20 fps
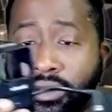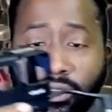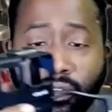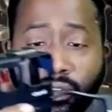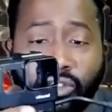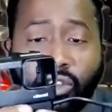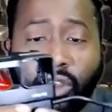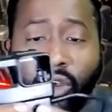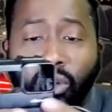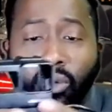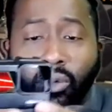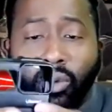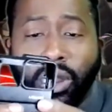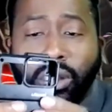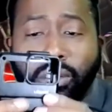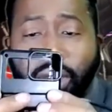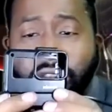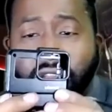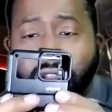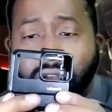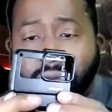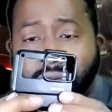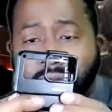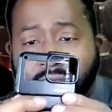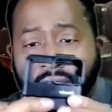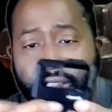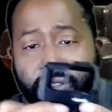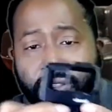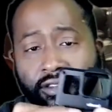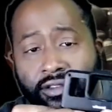So what do I do with
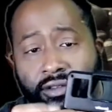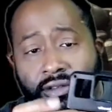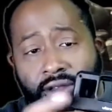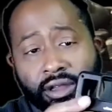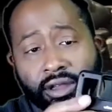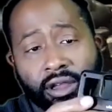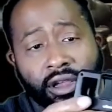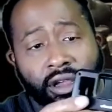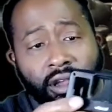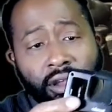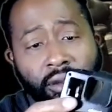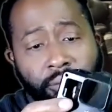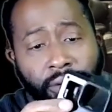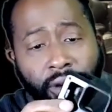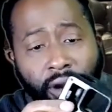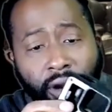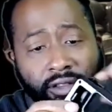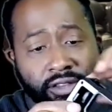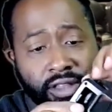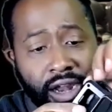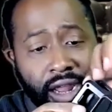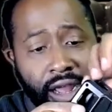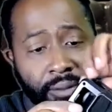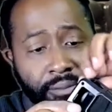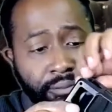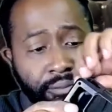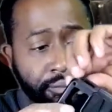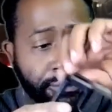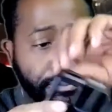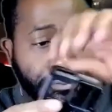these parts that
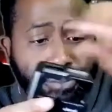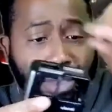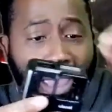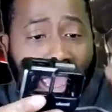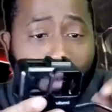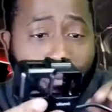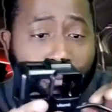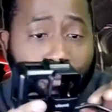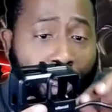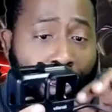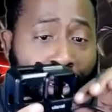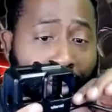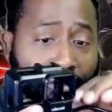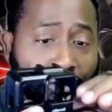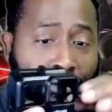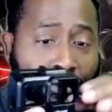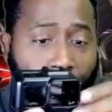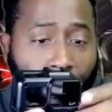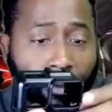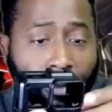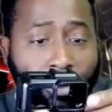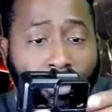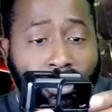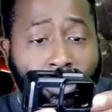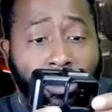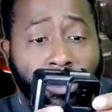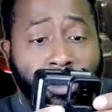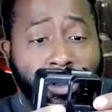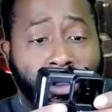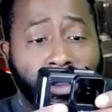I've paid money for,
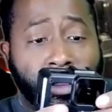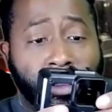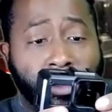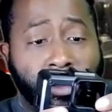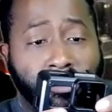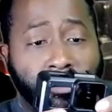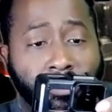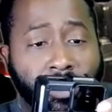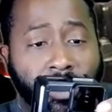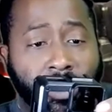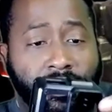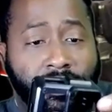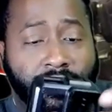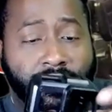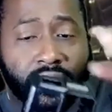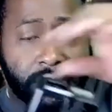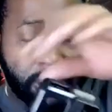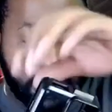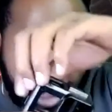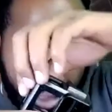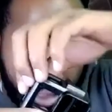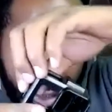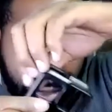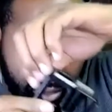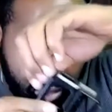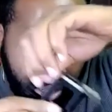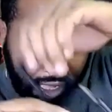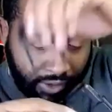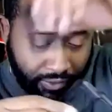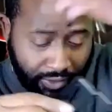but seemingly
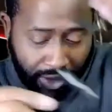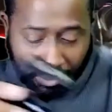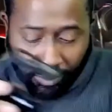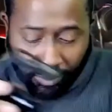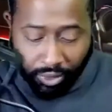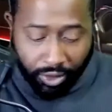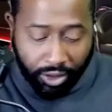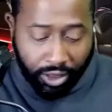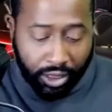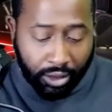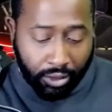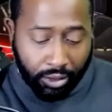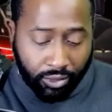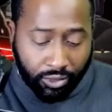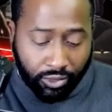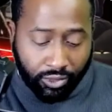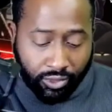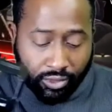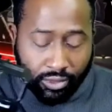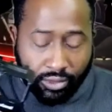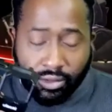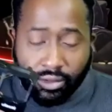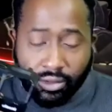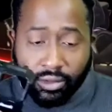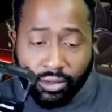don't have any more use?